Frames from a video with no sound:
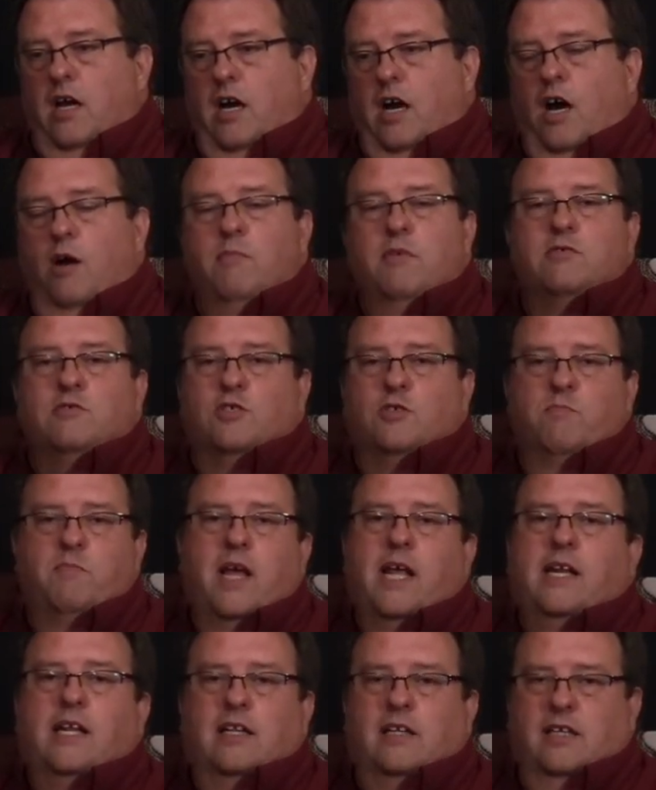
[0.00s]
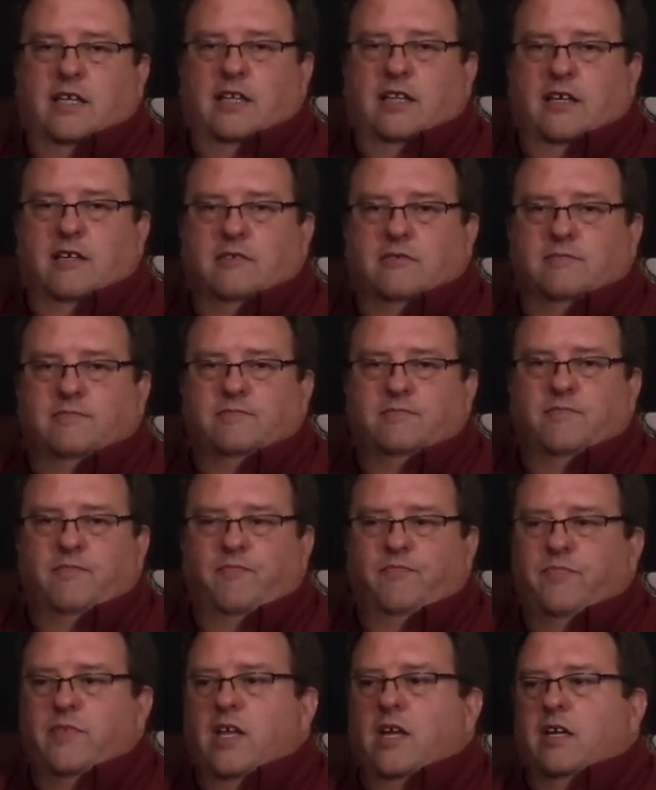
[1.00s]
Almost immediately, though,
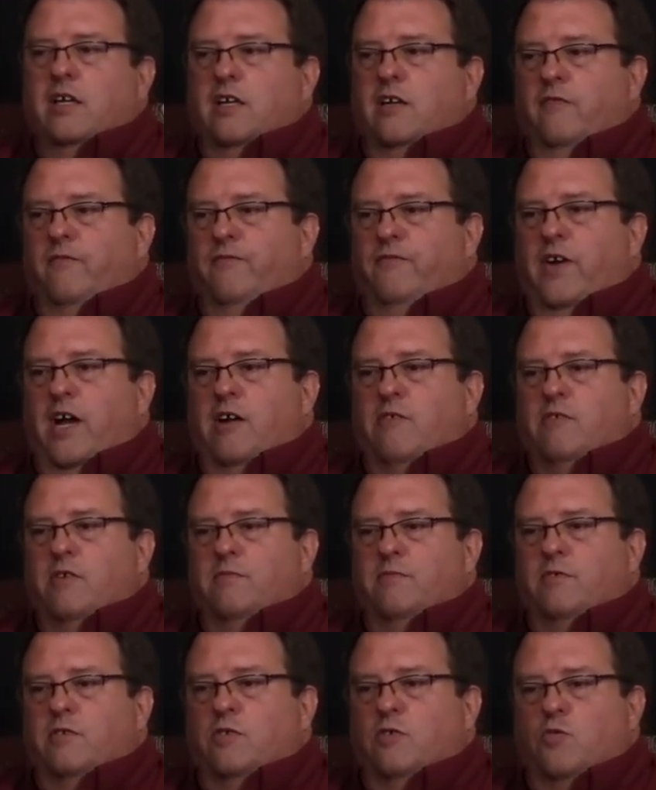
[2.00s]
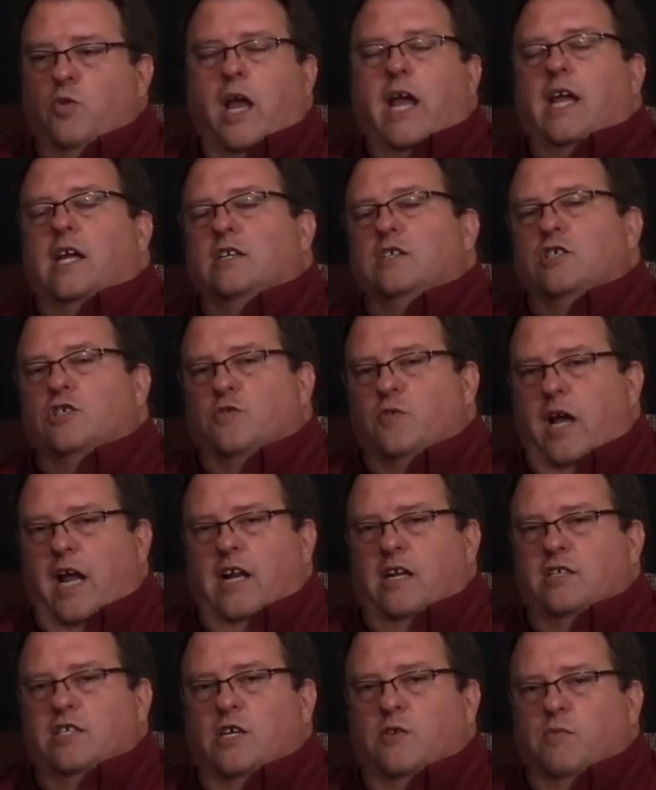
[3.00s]
Confederate grand
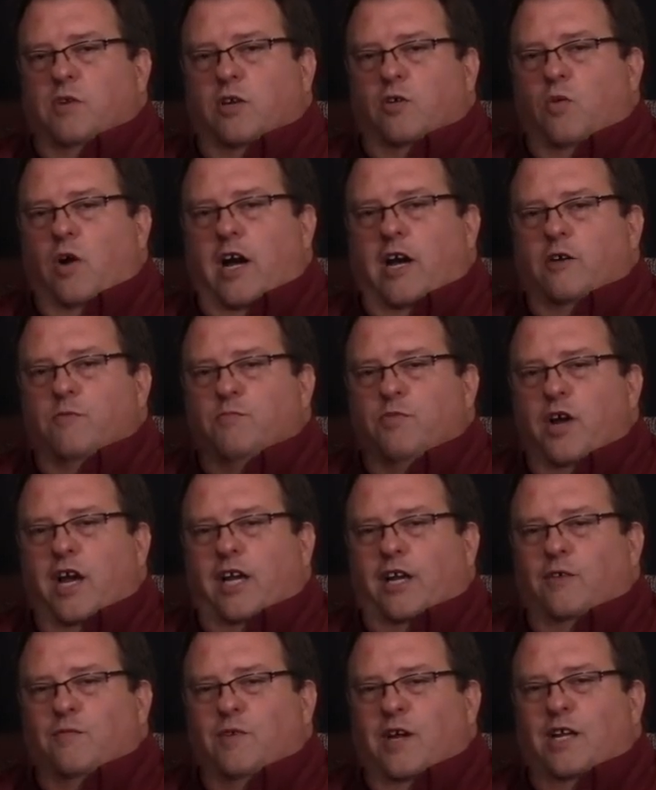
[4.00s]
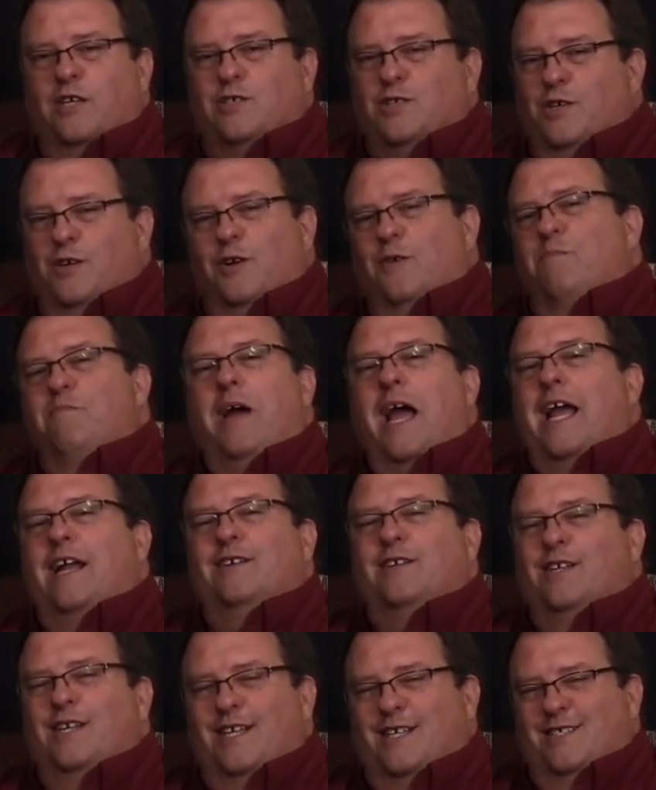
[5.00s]
strategy required Breckinridge to
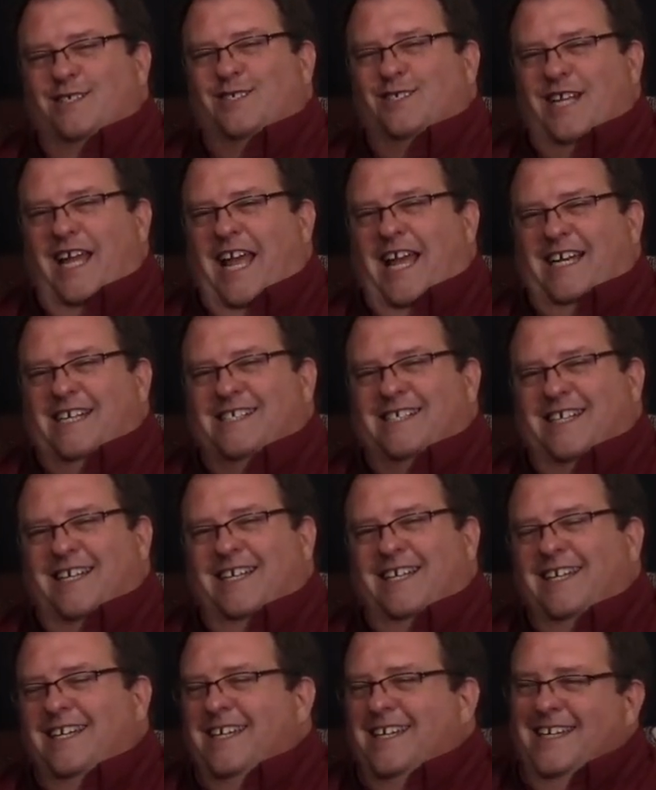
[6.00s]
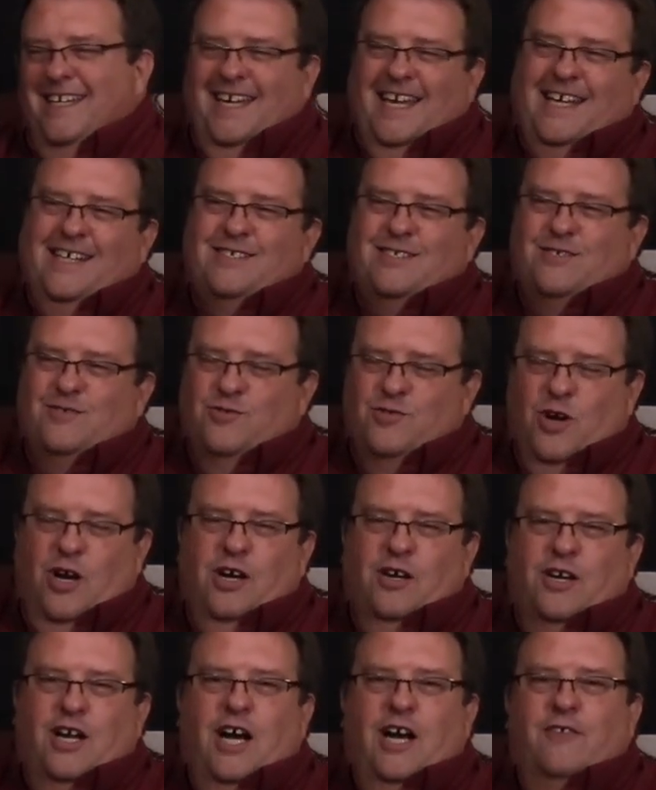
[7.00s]
abandon his task. He's
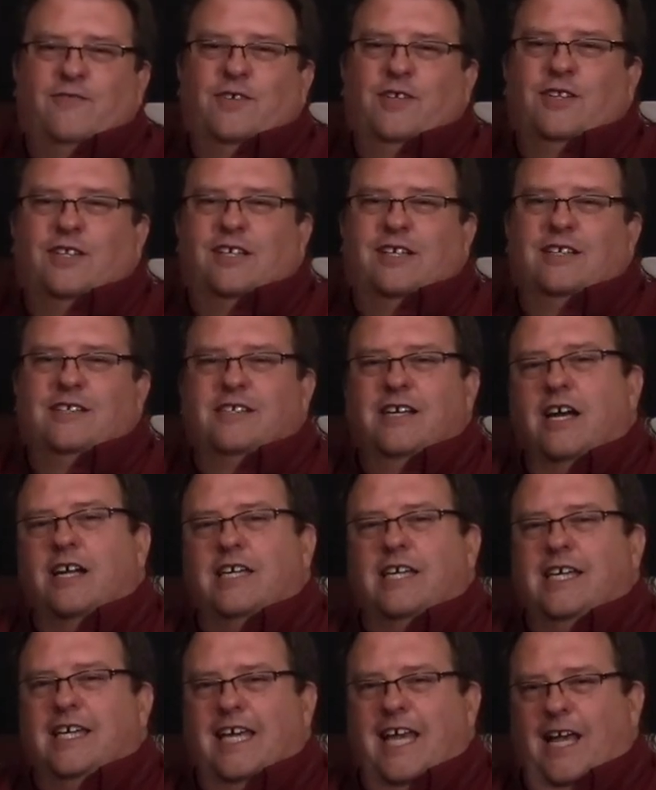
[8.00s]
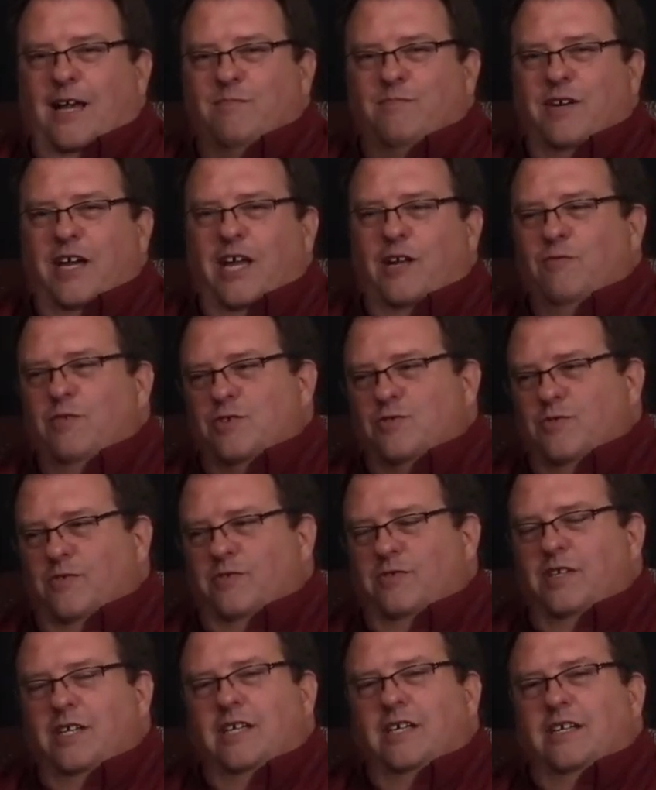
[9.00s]
drawn off to the Kentucky campaign, which
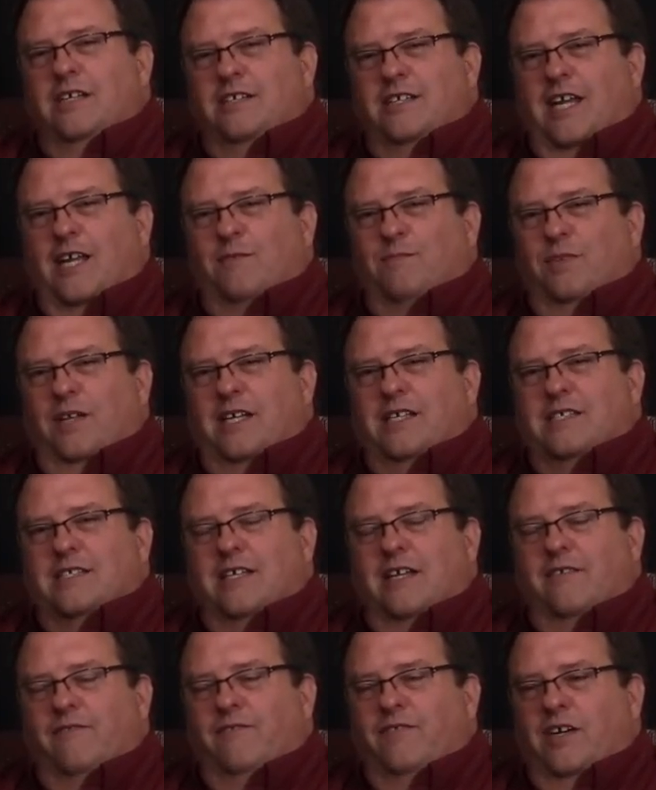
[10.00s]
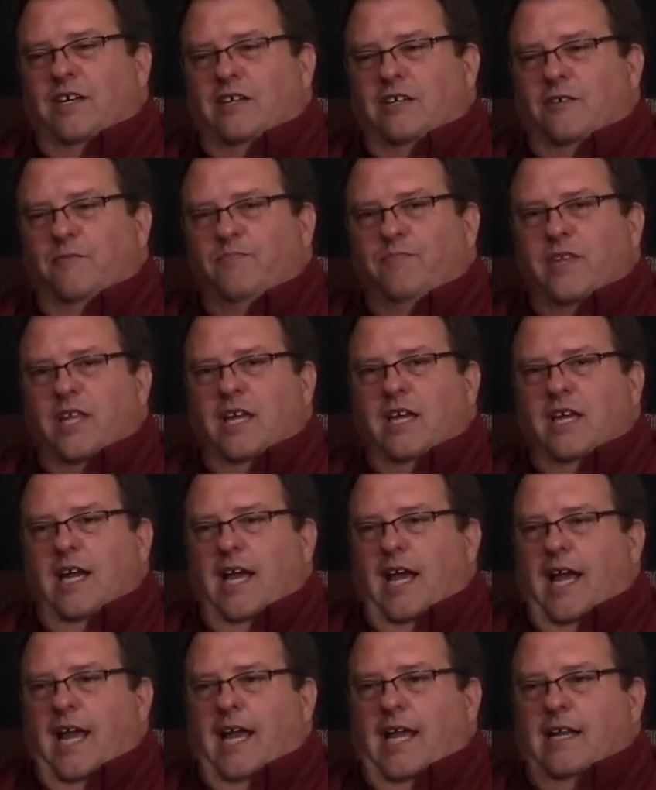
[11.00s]
will take place that fall,
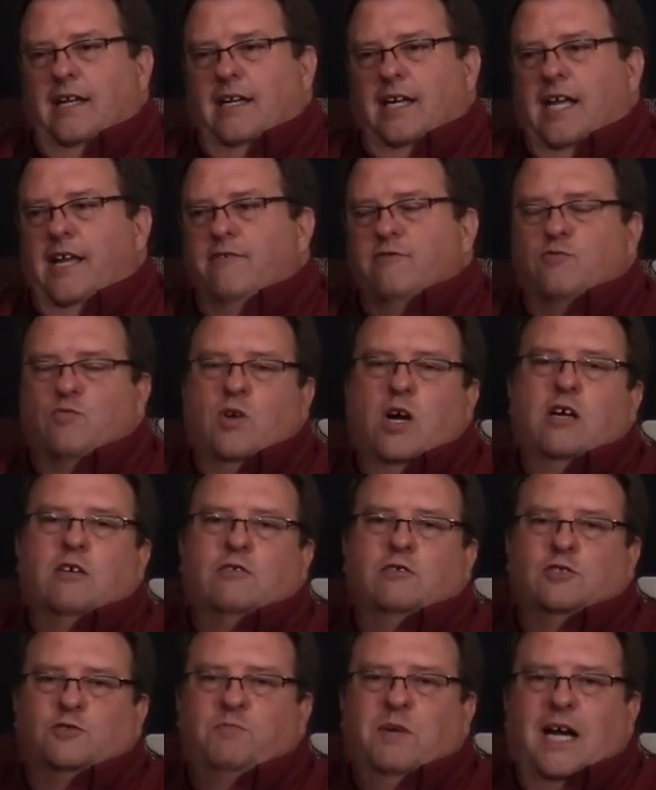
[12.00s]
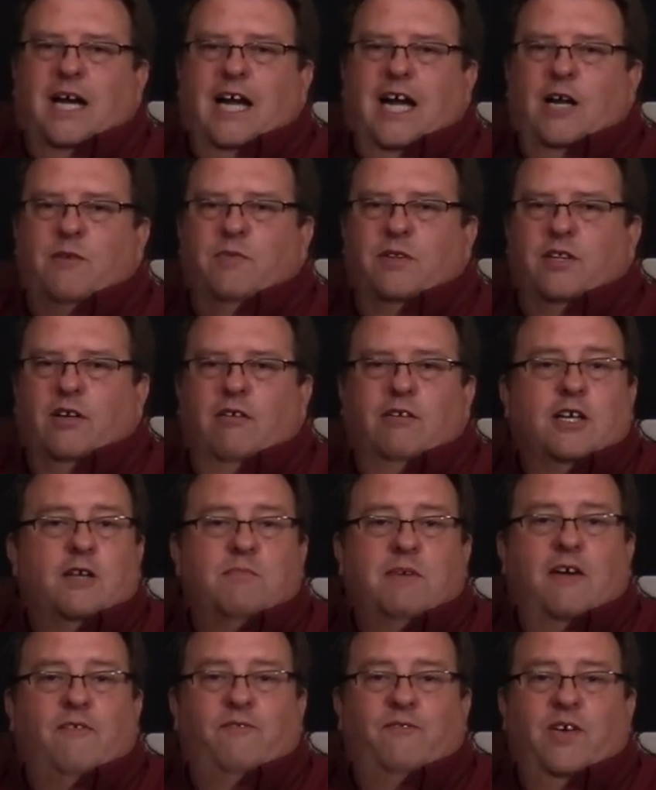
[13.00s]
and leaves Ruggles behind with only
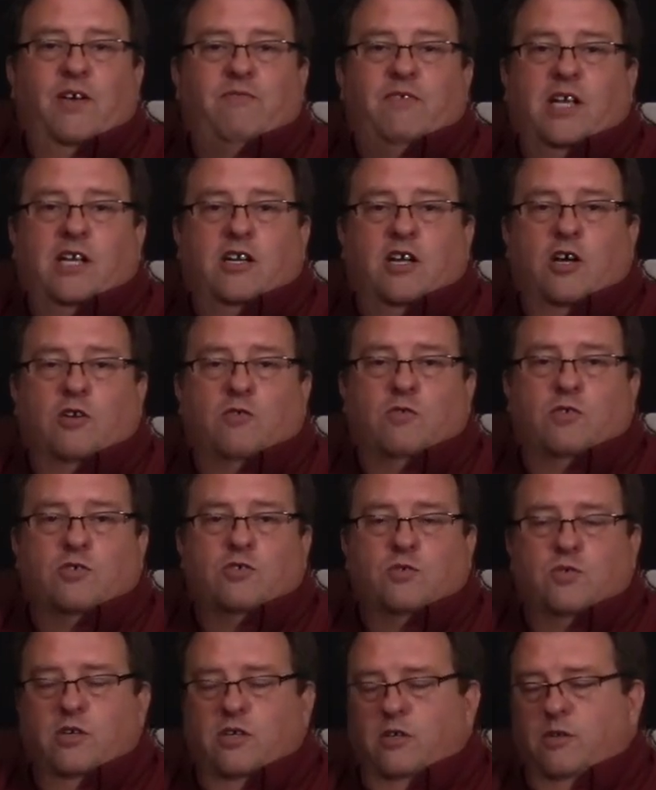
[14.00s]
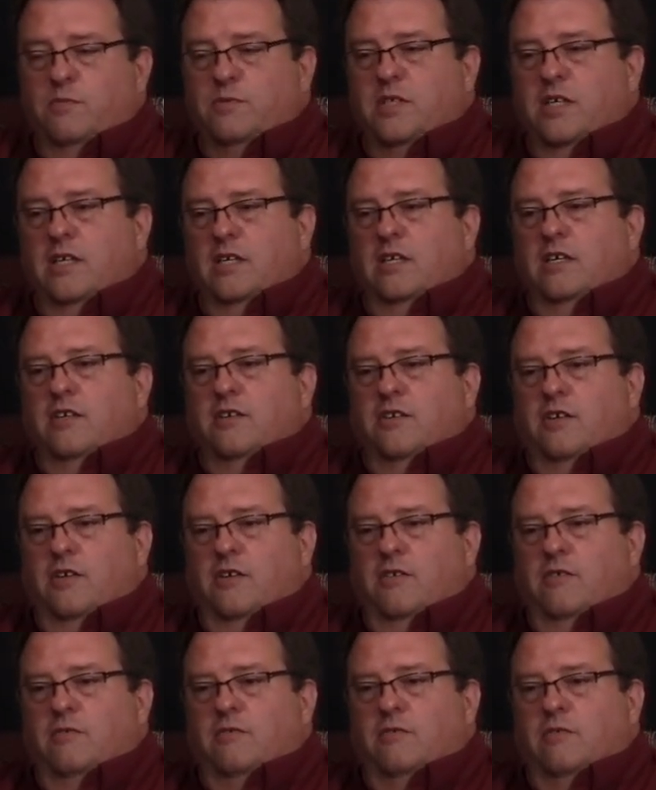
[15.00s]
about 1,500 troops
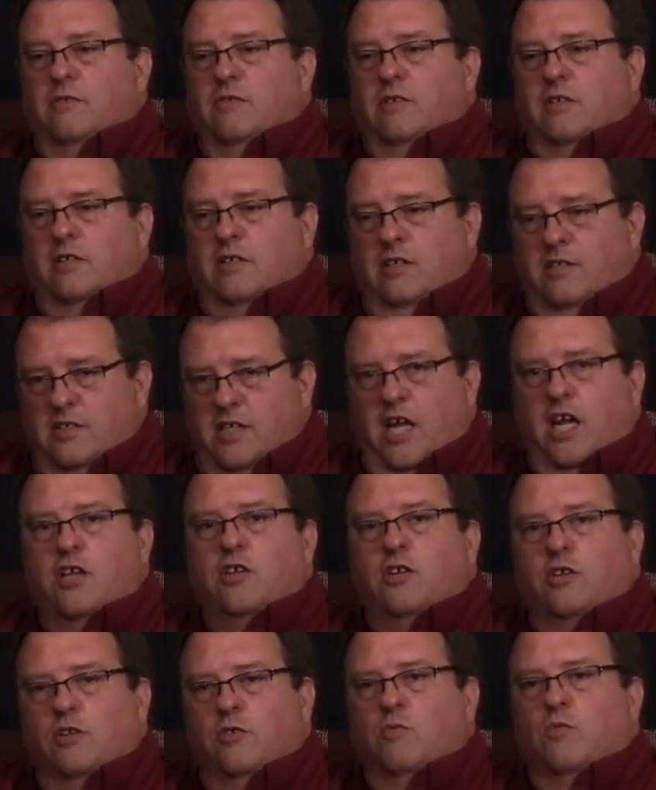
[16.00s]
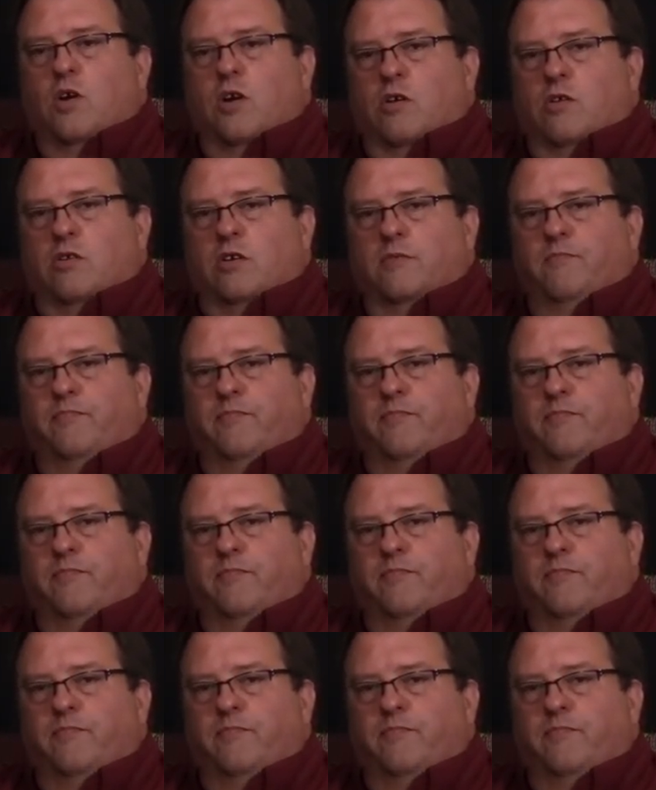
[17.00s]
to continue the work.